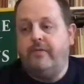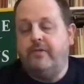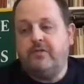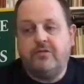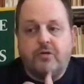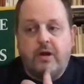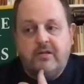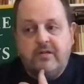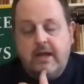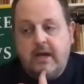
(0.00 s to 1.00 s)

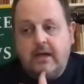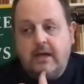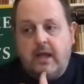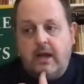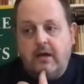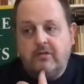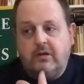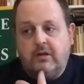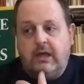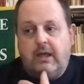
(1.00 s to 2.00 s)
straight in and ask
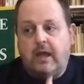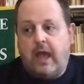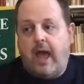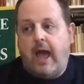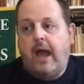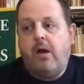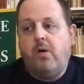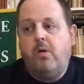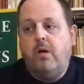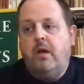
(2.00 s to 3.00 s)
you, Kiki, how